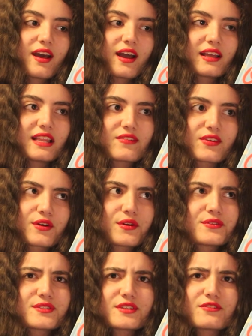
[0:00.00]
I live in
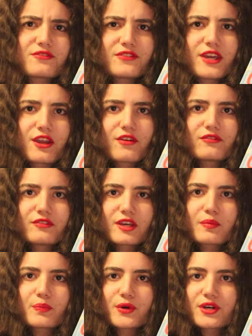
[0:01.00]
constant fear of
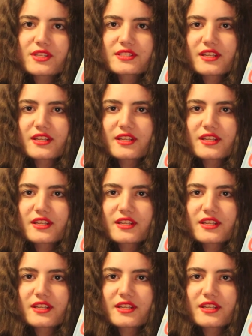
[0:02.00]
like books